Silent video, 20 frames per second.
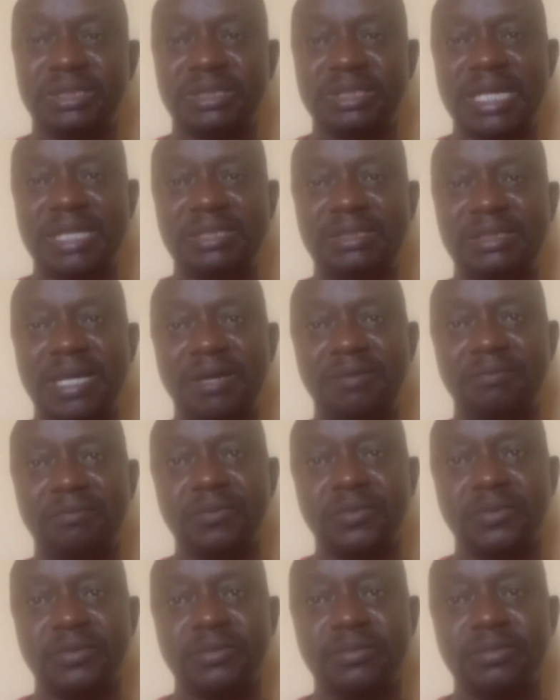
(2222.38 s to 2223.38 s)
that time,
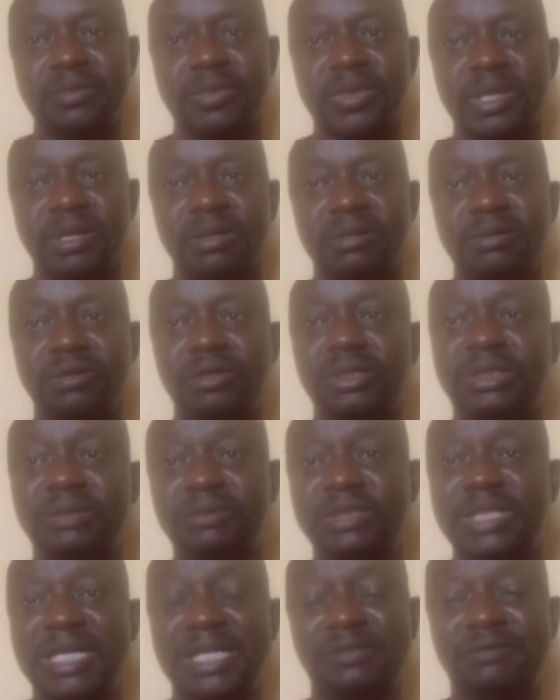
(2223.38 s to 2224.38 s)
not
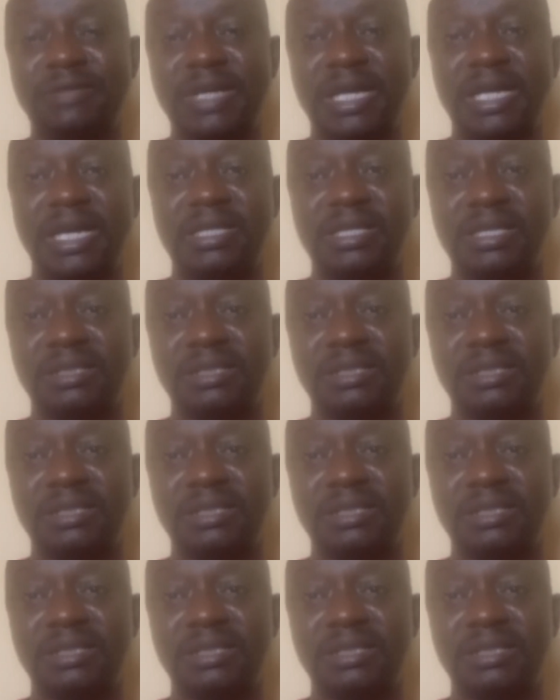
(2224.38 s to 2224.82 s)
even as final year